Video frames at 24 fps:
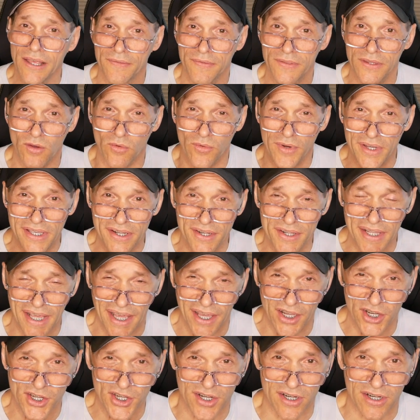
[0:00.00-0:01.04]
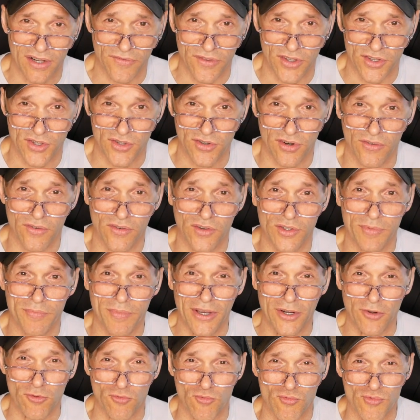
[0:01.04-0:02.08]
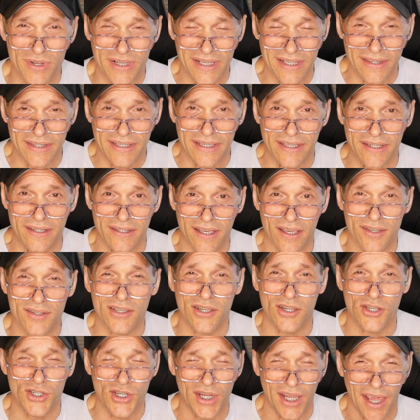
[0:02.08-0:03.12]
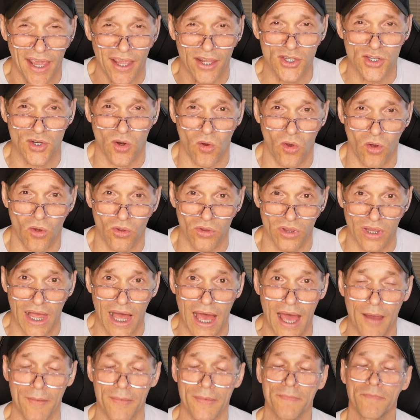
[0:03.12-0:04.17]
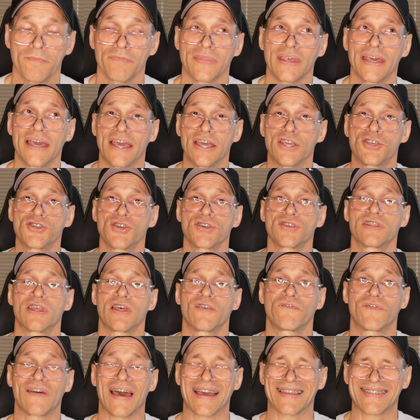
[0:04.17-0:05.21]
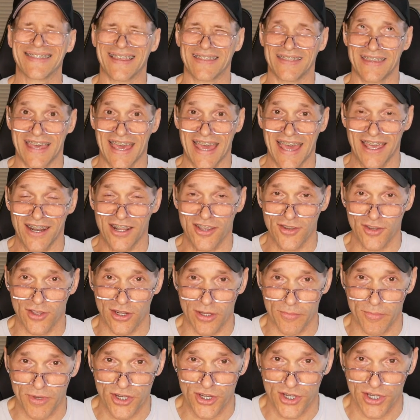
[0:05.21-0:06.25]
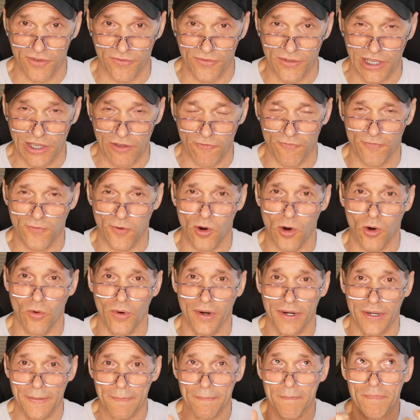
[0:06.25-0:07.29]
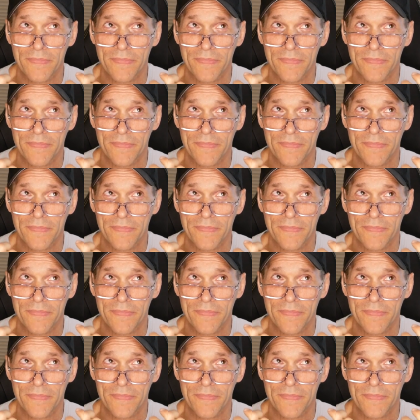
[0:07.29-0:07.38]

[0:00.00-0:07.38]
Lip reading: The orientation of the cervical spine really doesn't change a whole lot. It's just the fact that the head is gonna be shifting forward.